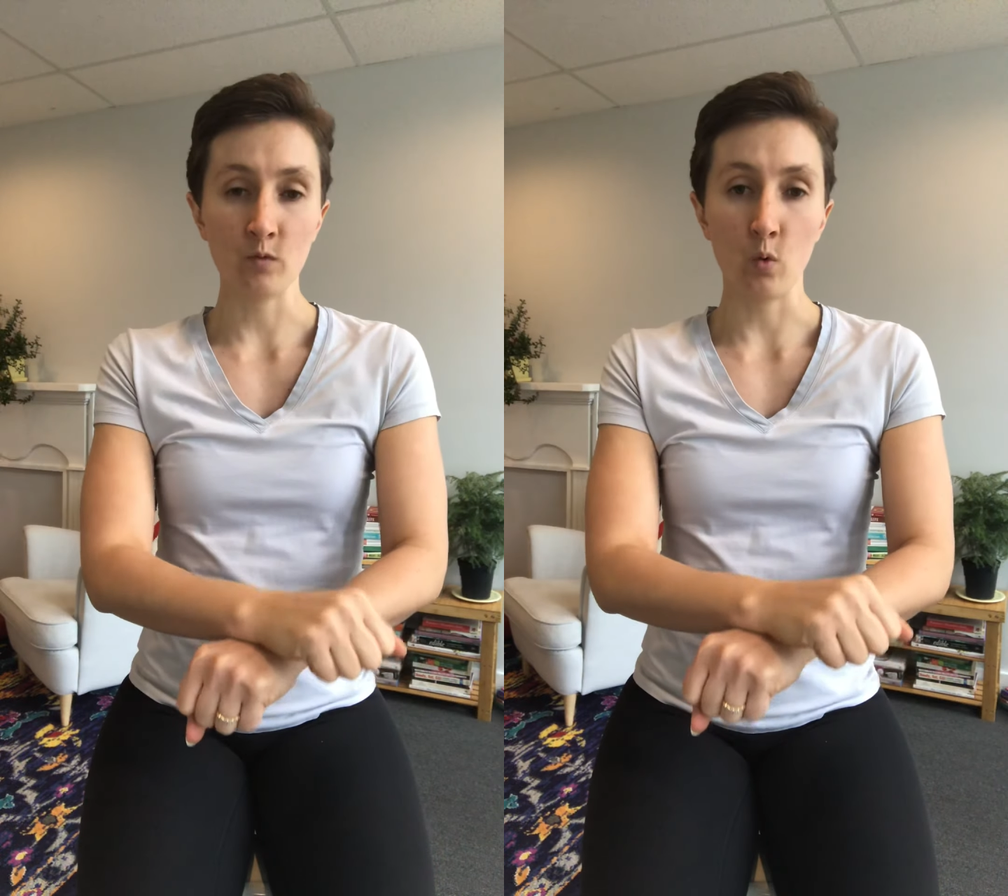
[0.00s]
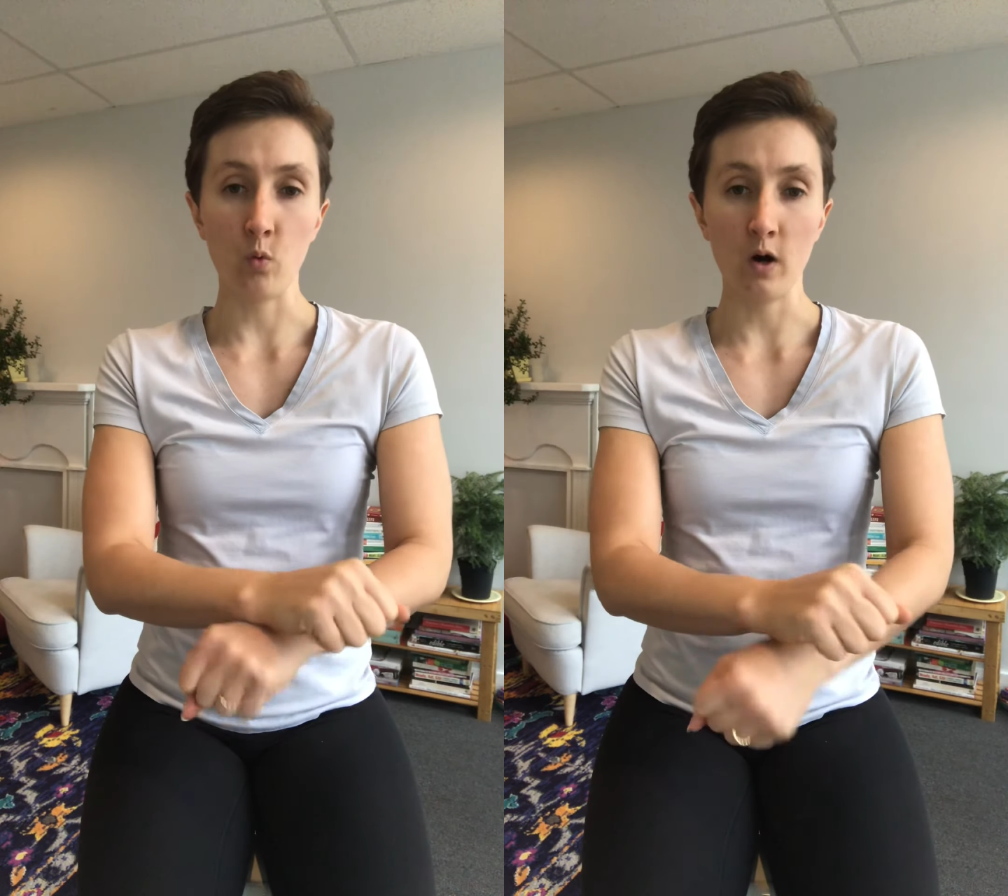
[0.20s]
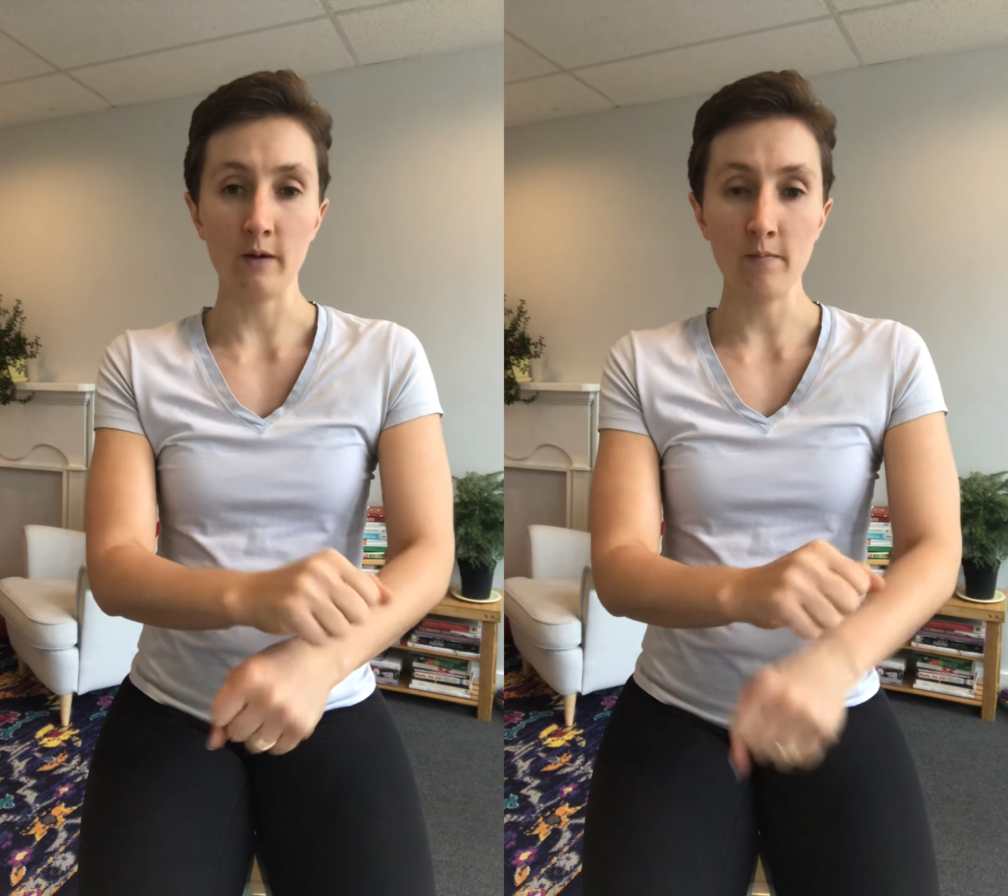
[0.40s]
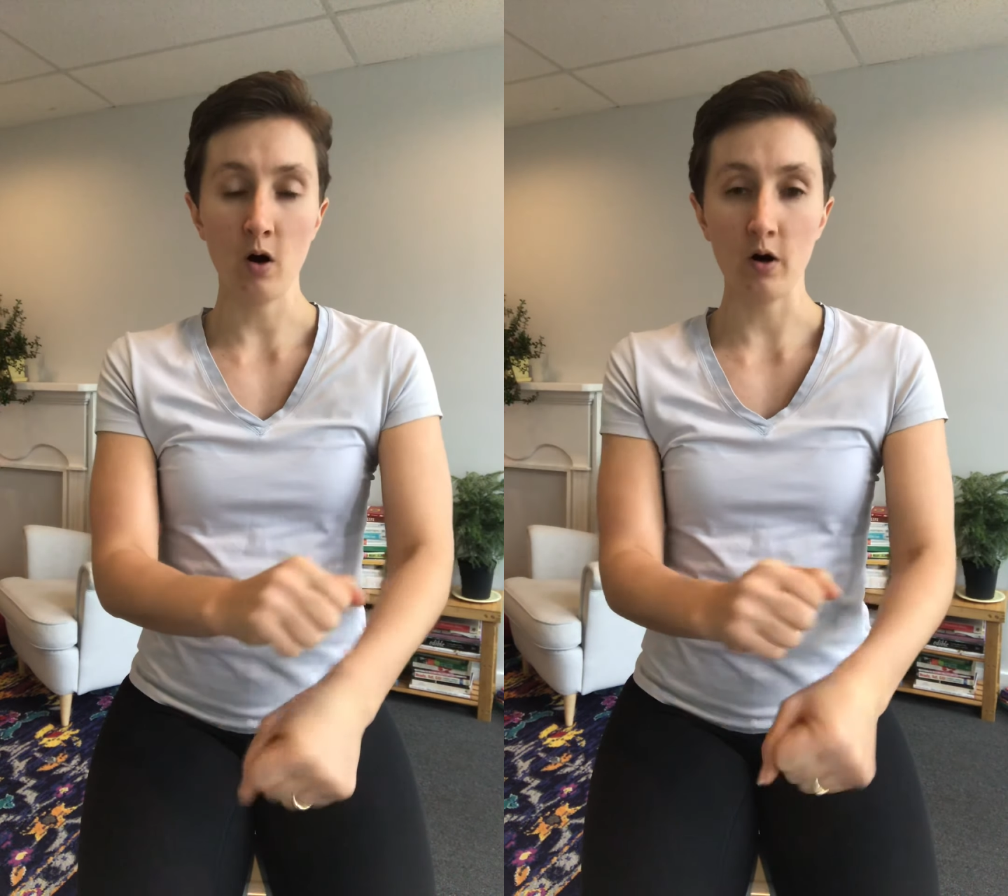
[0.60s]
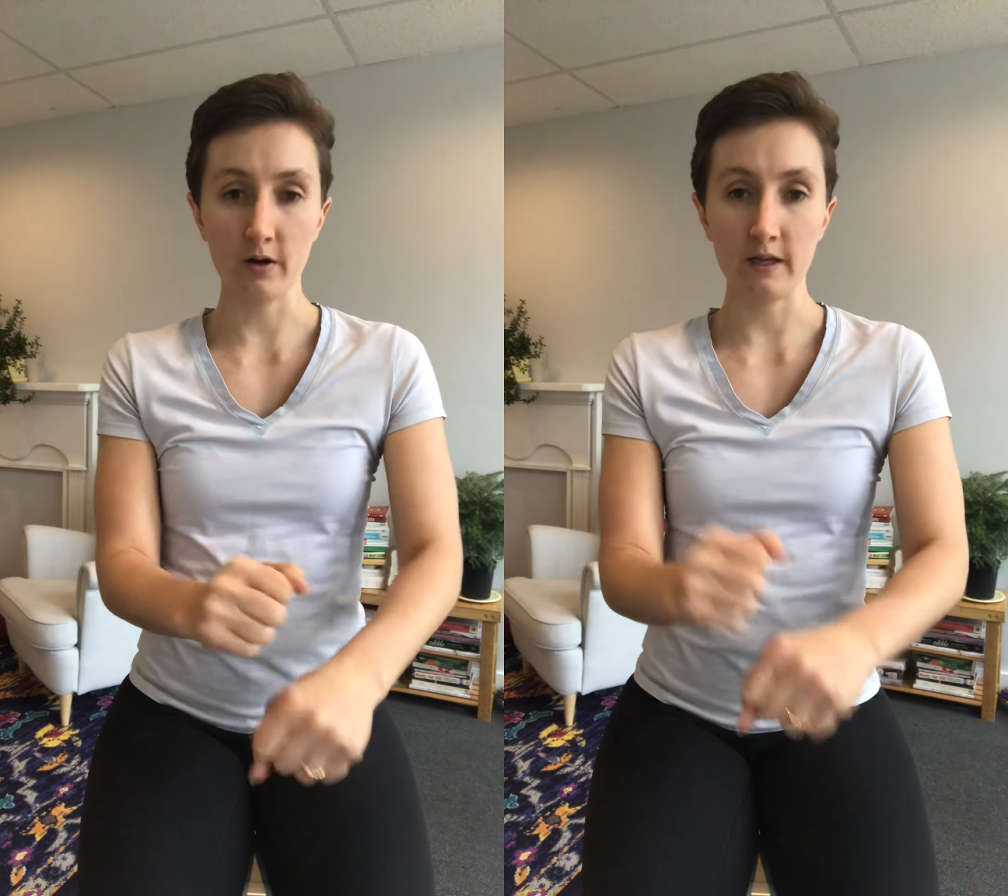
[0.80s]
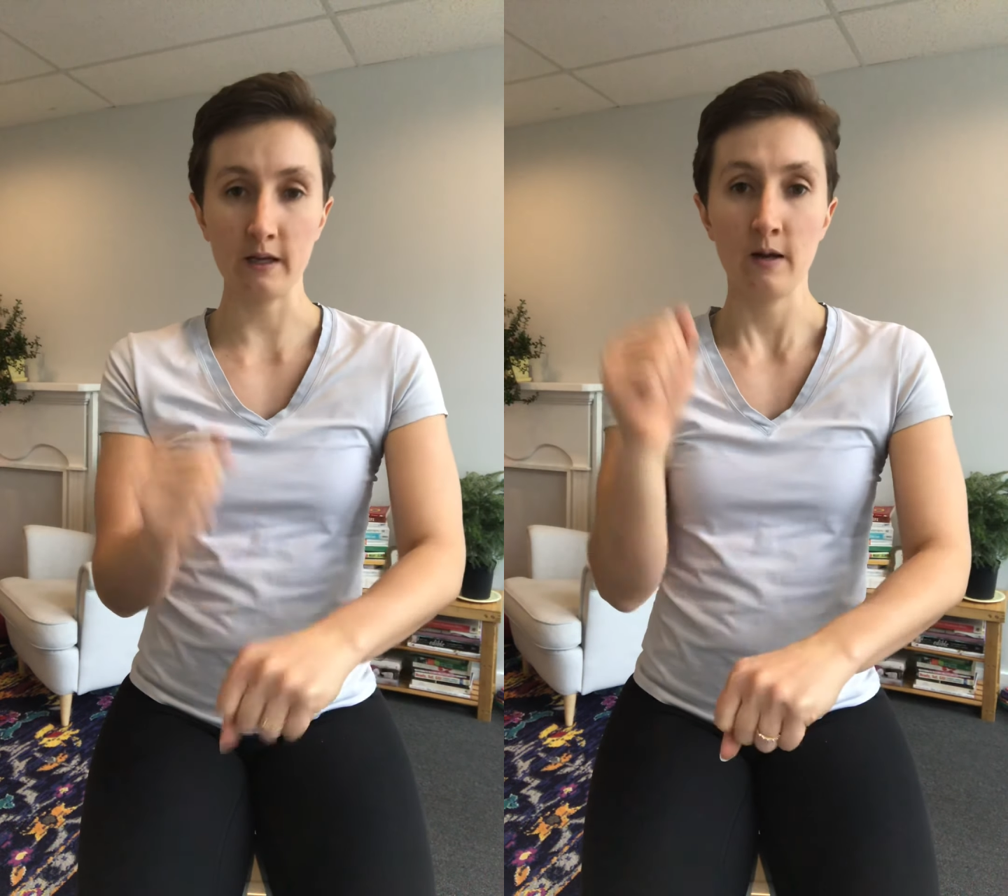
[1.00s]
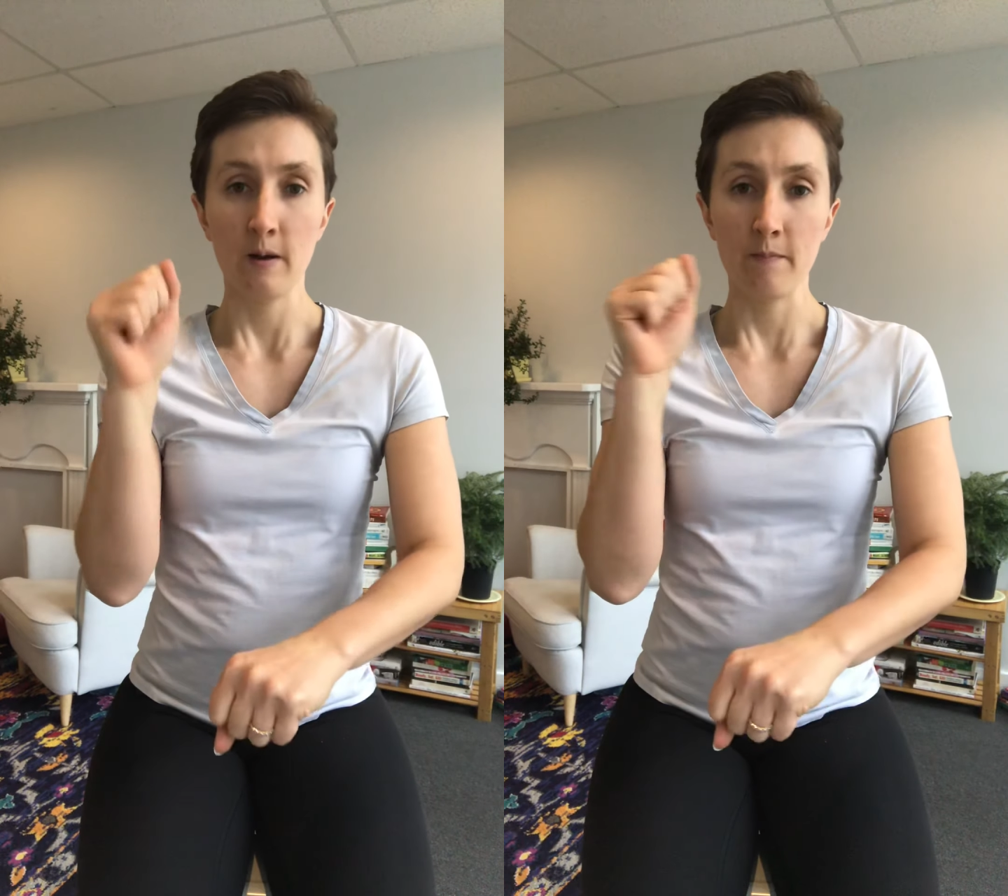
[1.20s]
one party